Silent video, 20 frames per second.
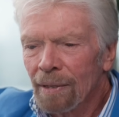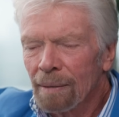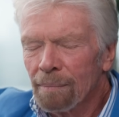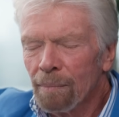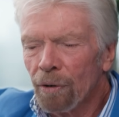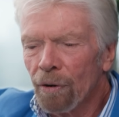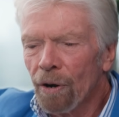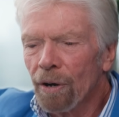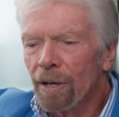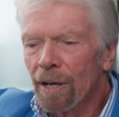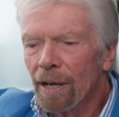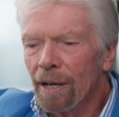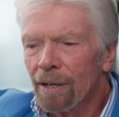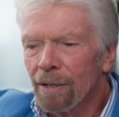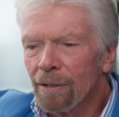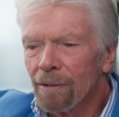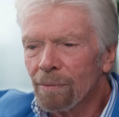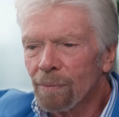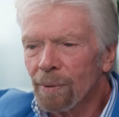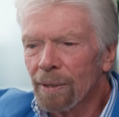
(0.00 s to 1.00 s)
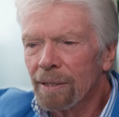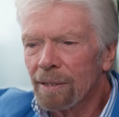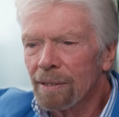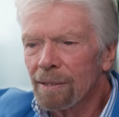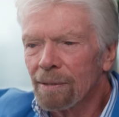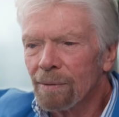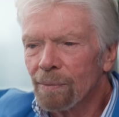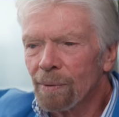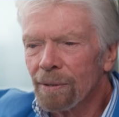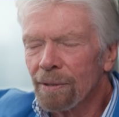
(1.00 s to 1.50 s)
Morocco with
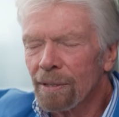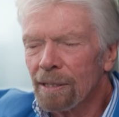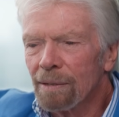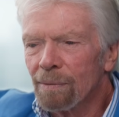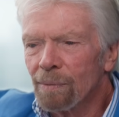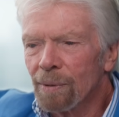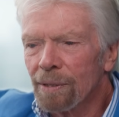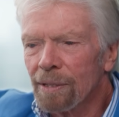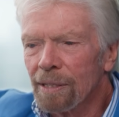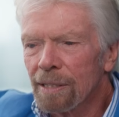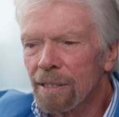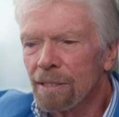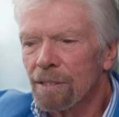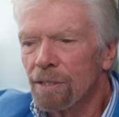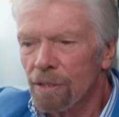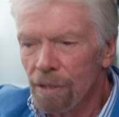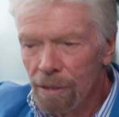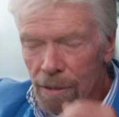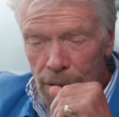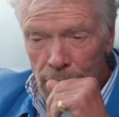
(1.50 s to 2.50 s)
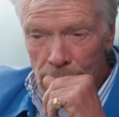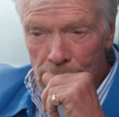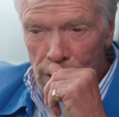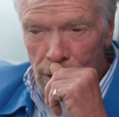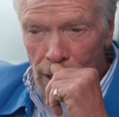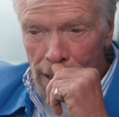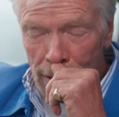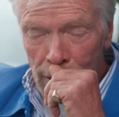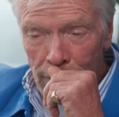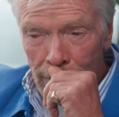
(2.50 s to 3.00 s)
with with this
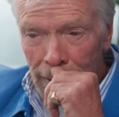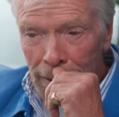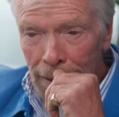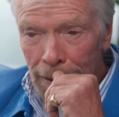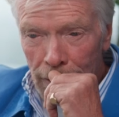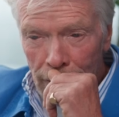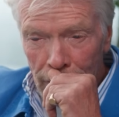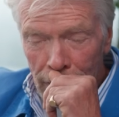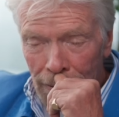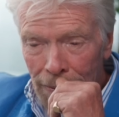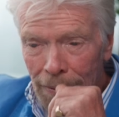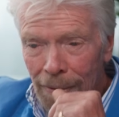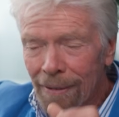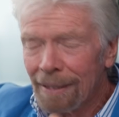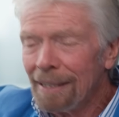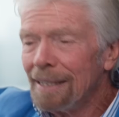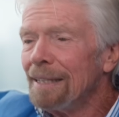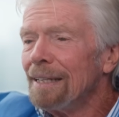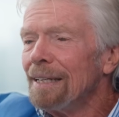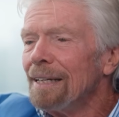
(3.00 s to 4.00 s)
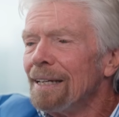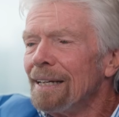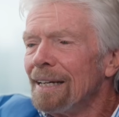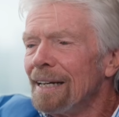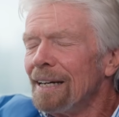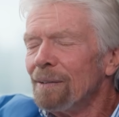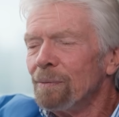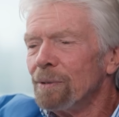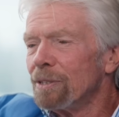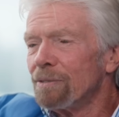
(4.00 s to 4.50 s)
gentleman who
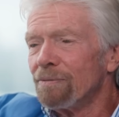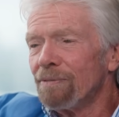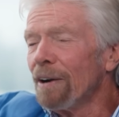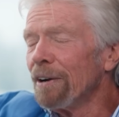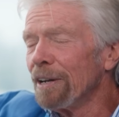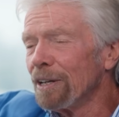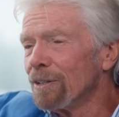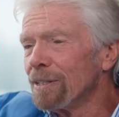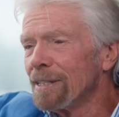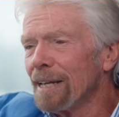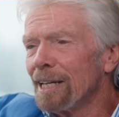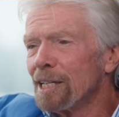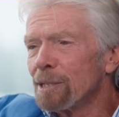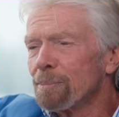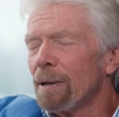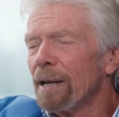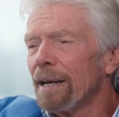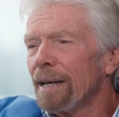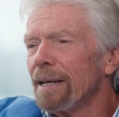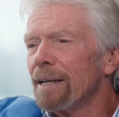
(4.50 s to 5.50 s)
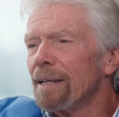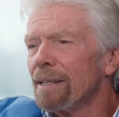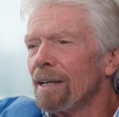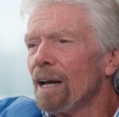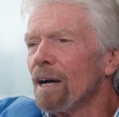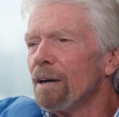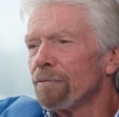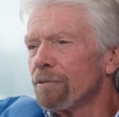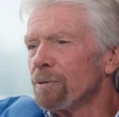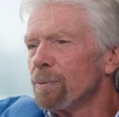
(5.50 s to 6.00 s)
was a very good tennis player. And
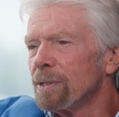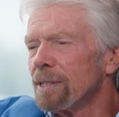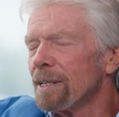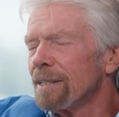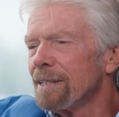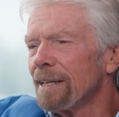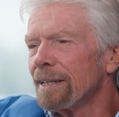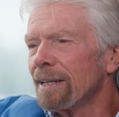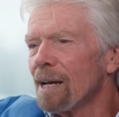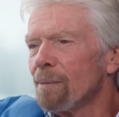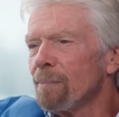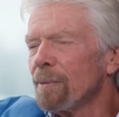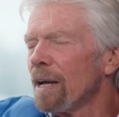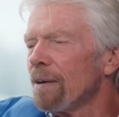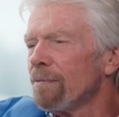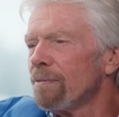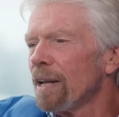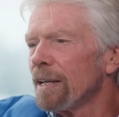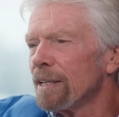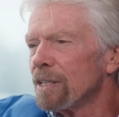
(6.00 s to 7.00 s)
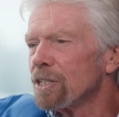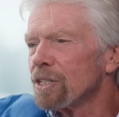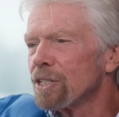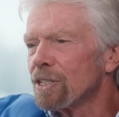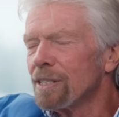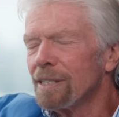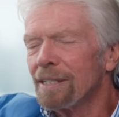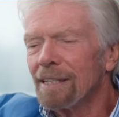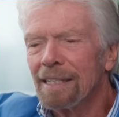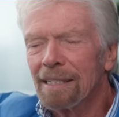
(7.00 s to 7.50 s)
afterwards, I said, "Come and have lunch,"
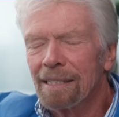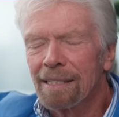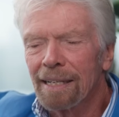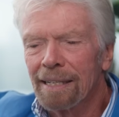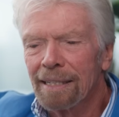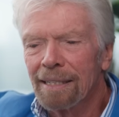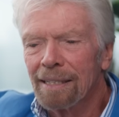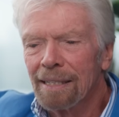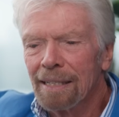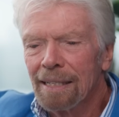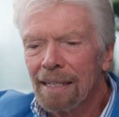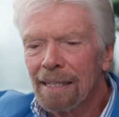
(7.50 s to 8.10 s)
and he said,